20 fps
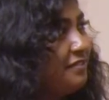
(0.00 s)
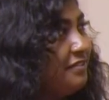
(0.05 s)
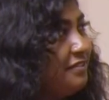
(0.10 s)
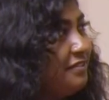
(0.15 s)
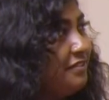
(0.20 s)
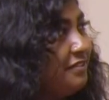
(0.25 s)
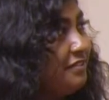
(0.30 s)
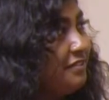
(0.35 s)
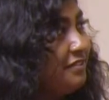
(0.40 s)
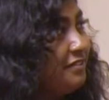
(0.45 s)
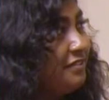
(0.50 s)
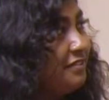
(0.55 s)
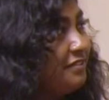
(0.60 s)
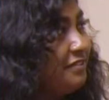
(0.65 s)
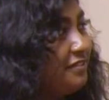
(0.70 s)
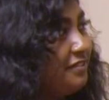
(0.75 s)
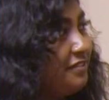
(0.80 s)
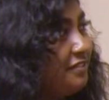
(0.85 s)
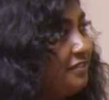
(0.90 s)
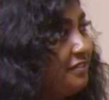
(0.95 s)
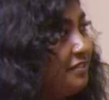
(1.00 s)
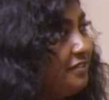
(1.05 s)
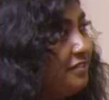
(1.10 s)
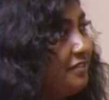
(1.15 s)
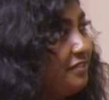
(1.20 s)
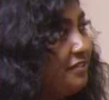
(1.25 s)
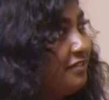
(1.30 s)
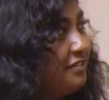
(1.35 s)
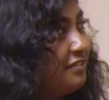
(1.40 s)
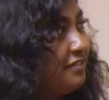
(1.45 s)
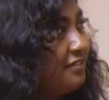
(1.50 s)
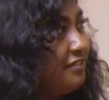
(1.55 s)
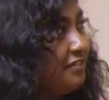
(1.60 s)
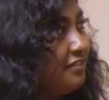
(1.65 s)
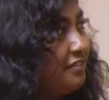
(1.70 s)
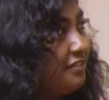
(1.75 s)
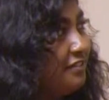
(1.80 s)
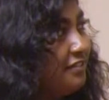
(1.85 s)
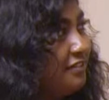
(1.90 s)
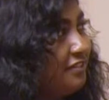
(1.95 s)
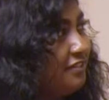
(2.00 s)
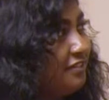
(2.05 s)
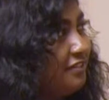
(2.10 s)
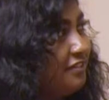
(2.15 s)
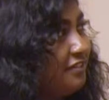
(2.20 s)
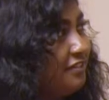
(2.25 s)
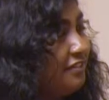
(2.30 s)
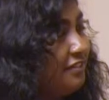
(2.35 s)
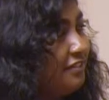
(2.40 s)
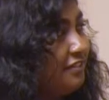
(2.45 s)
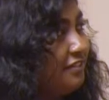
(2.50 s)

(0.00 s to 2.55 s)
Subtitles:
No words are spoken by the person on screen.